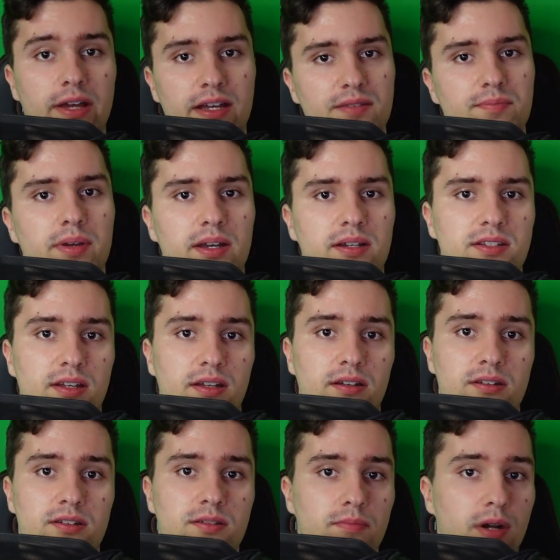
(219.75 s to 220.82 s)
aspects
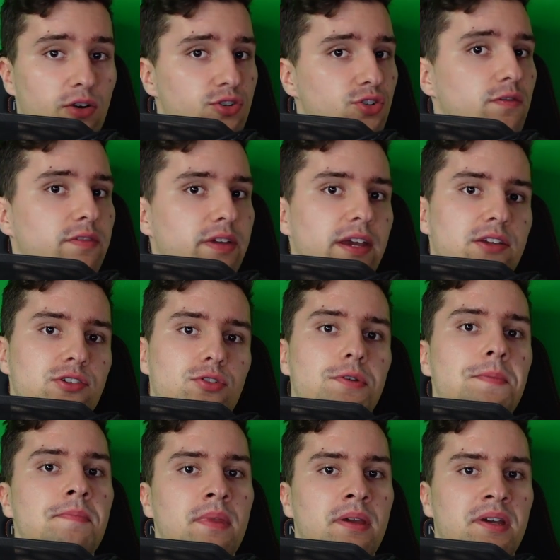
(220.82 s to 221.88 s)
and parts of Ktor.